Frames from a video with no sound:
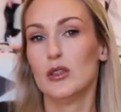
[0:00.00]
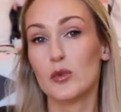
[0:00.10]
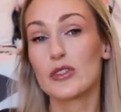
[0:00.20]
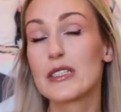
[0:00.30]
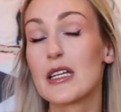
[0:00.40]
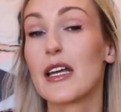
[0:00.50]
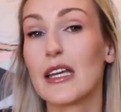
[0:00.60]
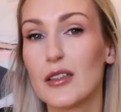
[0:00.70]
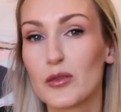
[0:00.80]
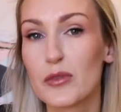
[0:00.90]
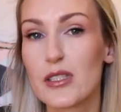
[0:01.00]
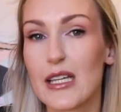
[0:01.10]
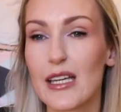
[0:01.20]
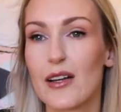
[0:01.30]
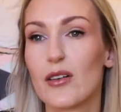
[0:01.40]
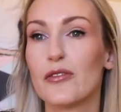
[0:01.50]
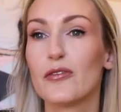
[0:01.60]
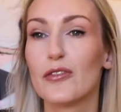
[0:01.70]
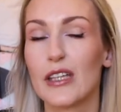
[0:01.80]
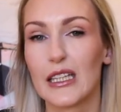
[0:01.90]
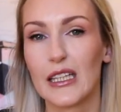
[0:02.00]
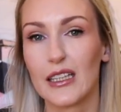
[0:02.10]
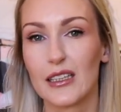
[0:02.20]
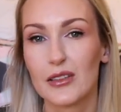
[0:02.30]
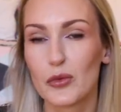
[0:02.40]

We'll see. We'll see how I'm feeling,